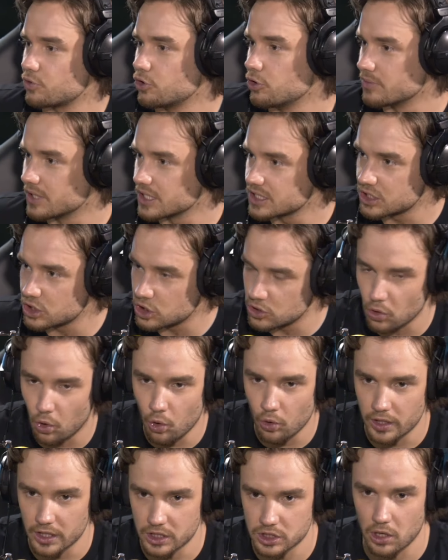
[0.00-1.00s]
room and this
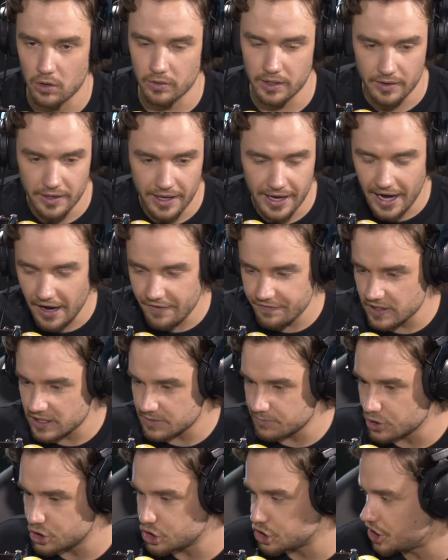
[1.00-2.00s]
haunted doll. Now they have this
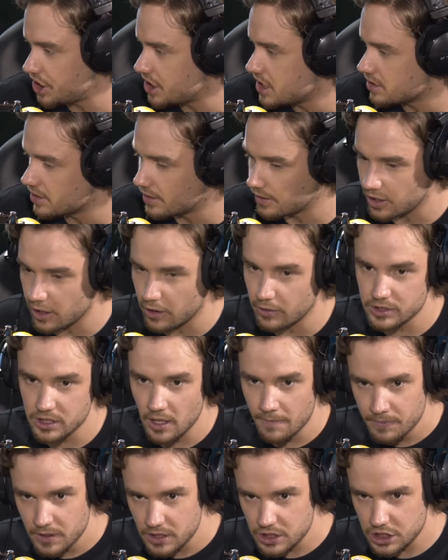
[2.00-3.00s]
machine that goes
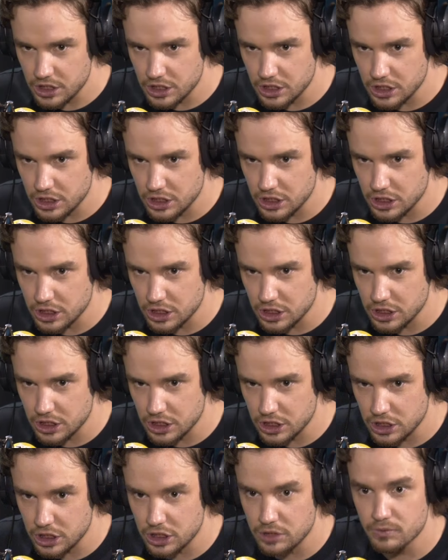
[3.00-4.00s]

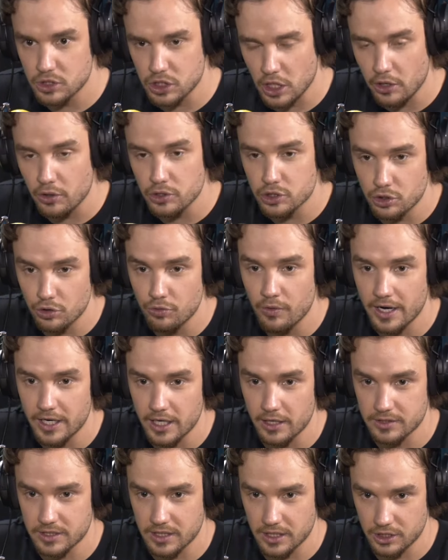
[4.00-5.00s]
cycles through
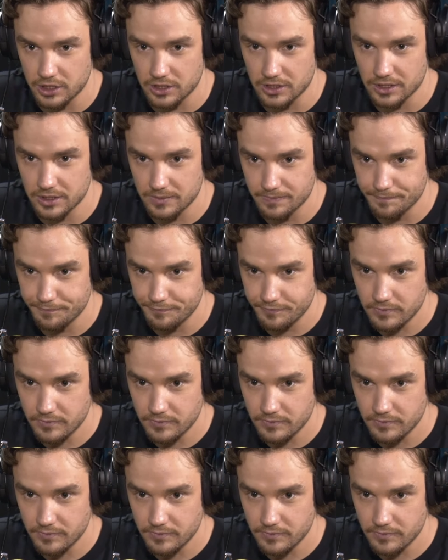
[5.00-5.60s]
radio stations